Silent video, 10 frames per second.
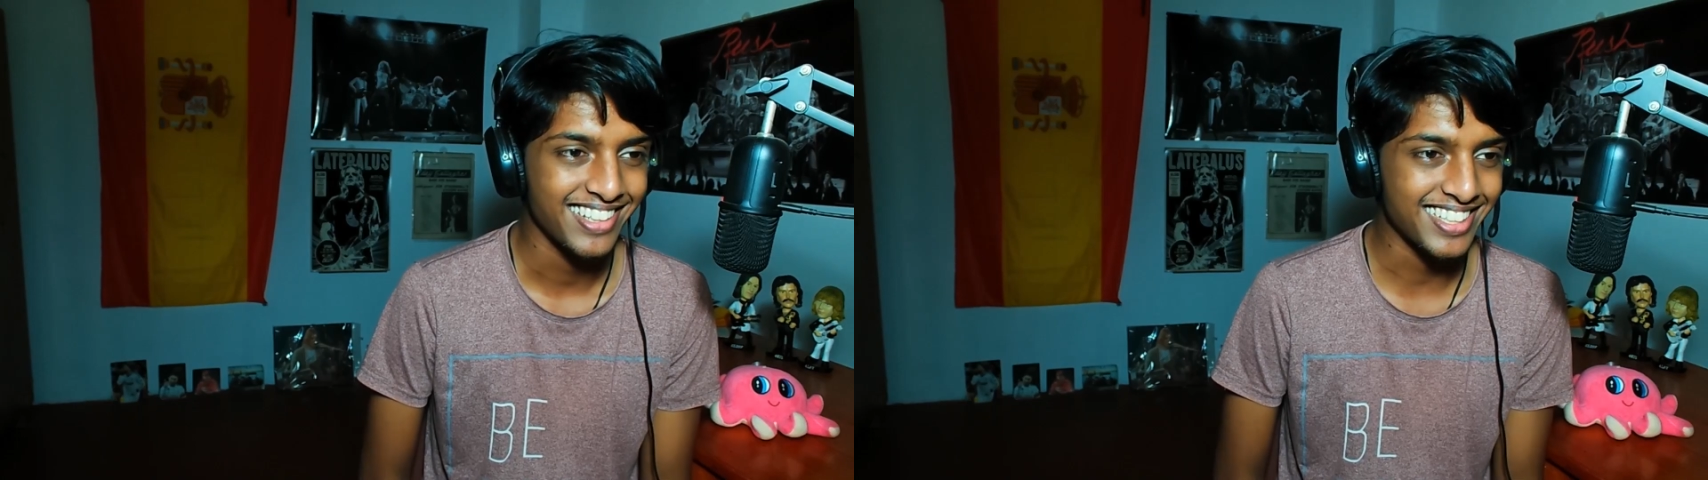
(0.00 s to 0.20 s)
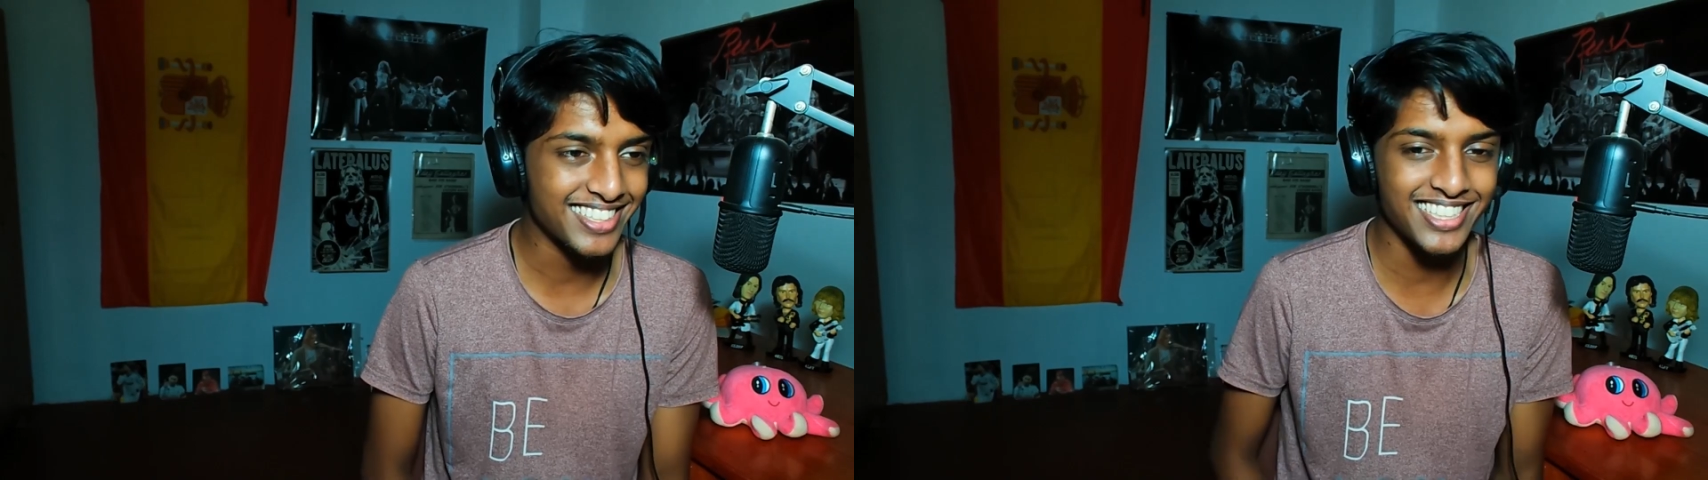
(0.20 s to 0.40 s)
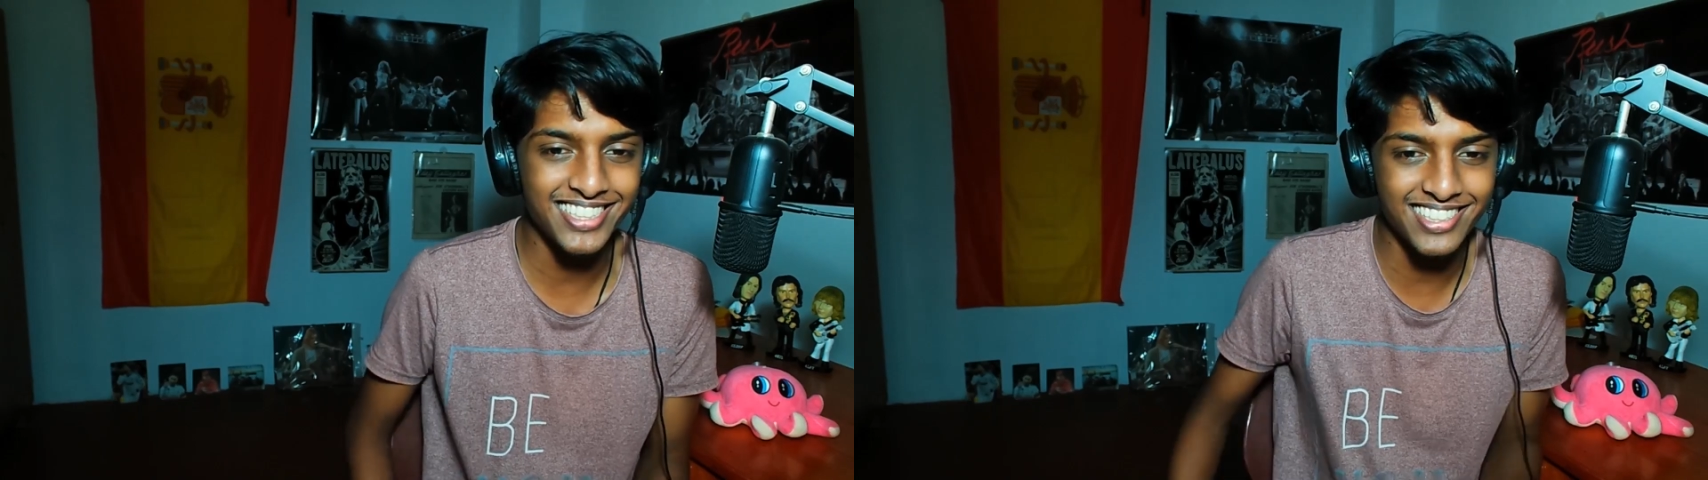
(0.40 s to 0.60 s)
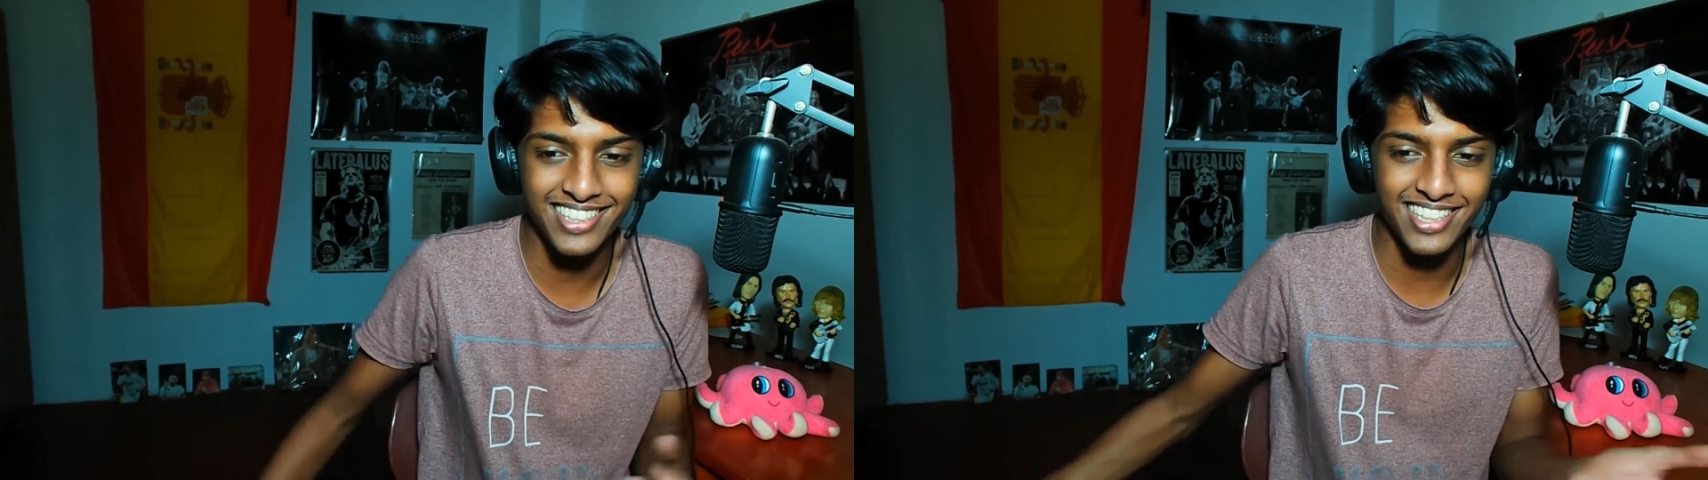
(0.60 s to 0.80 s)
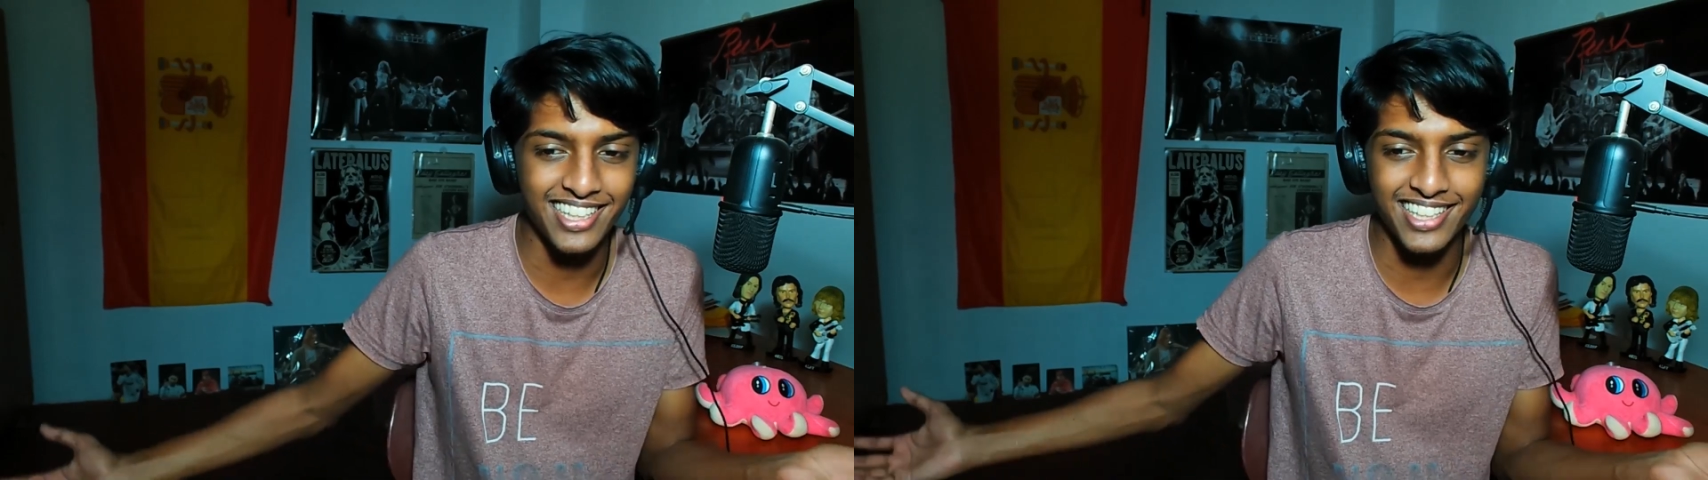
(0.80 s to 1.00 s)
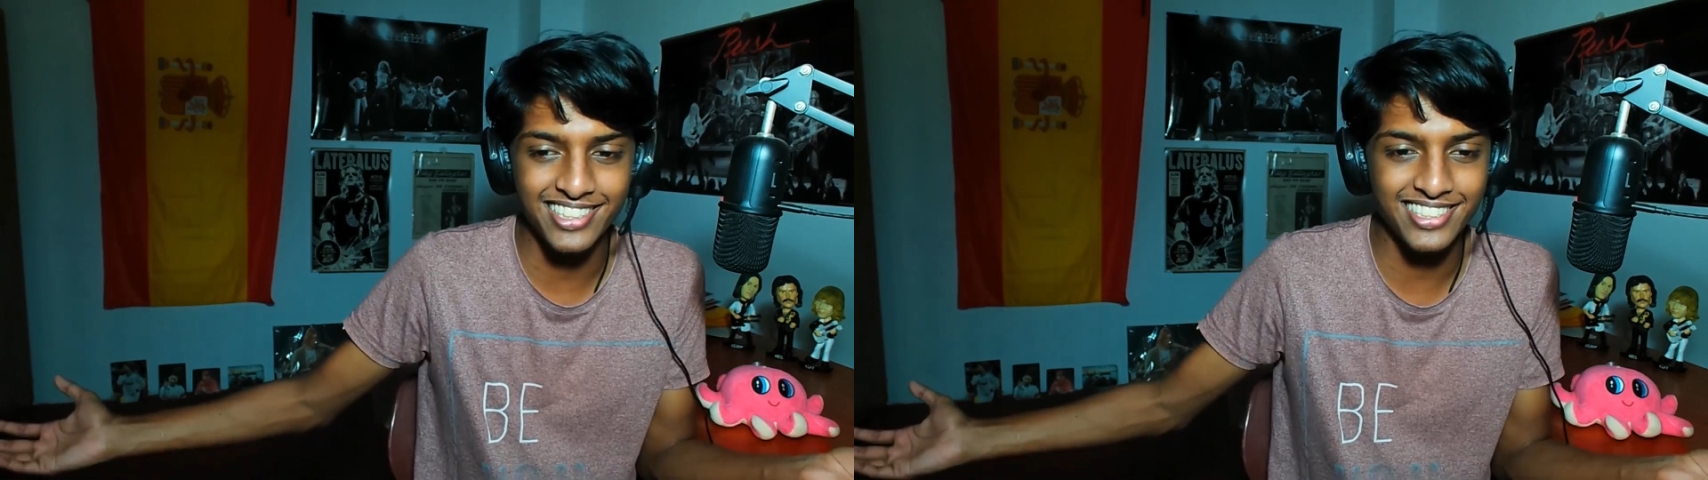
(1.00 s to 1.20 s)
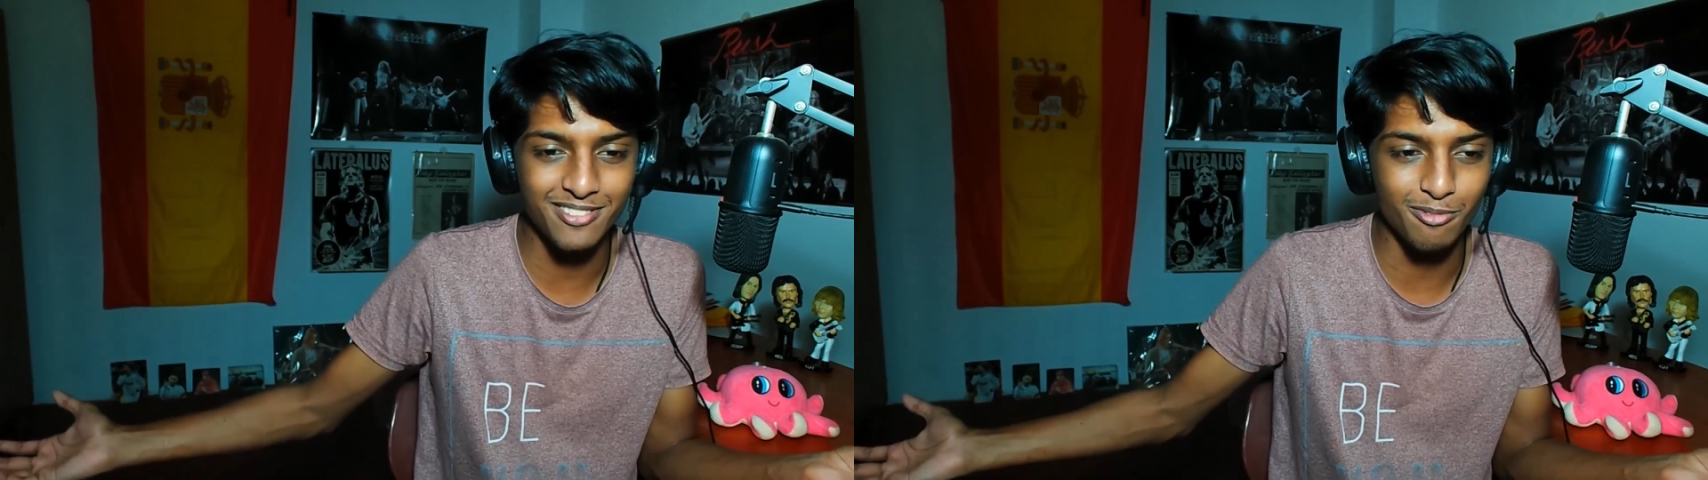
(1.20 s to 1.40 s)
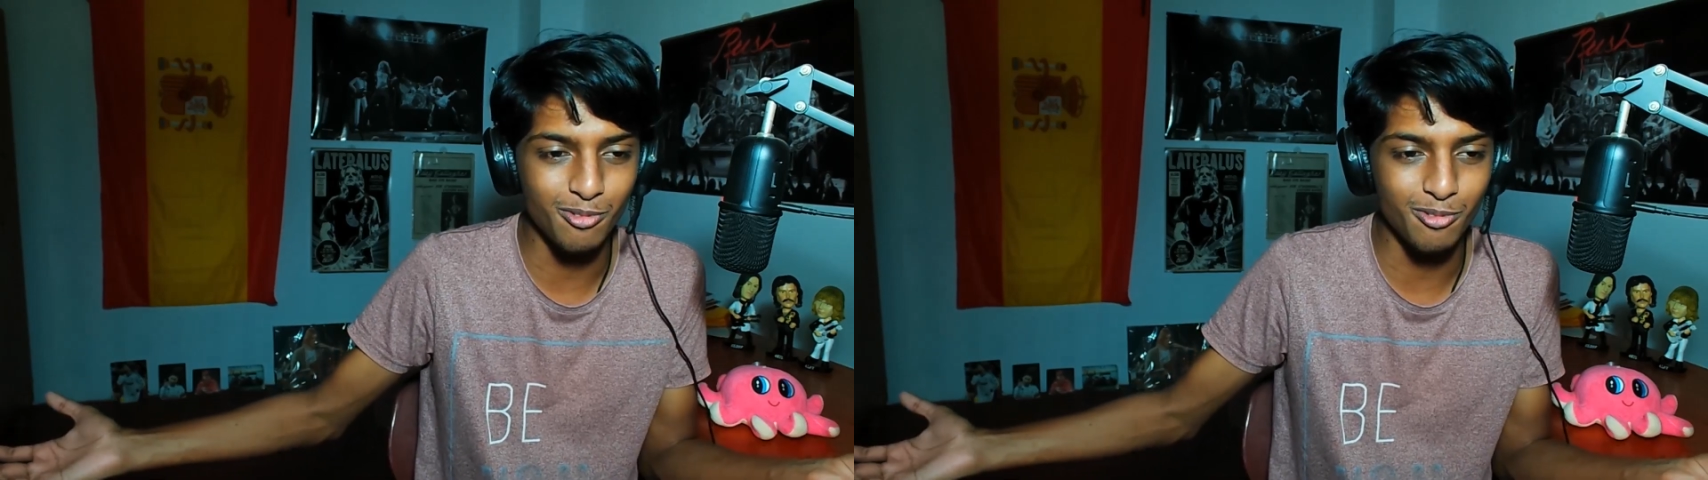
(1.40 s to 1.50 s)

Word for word: it's just, it's,